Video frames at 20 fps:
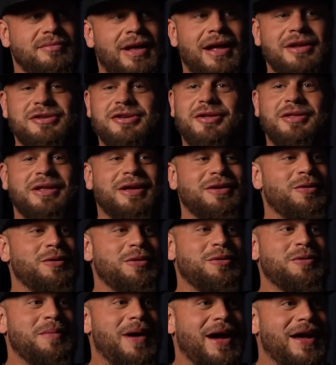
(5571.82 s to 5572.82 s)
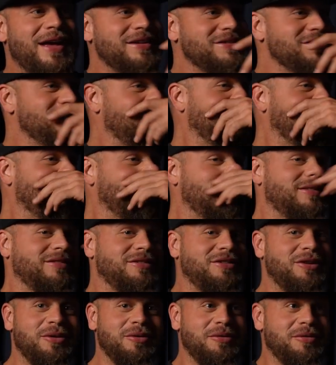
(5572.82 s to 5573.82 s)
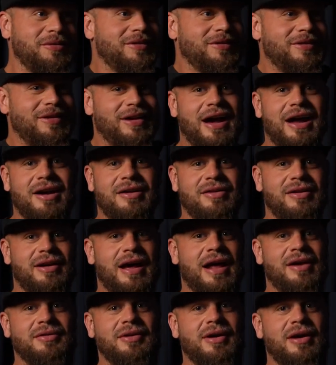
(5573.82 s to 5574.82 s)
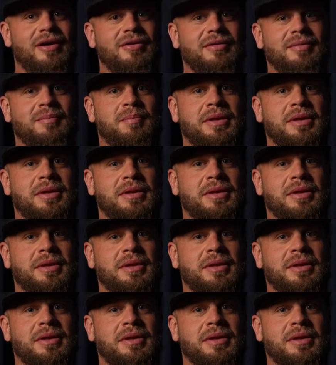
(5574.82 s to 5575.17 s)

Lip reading: That's all the thing going through my head is like, dude, I don't know.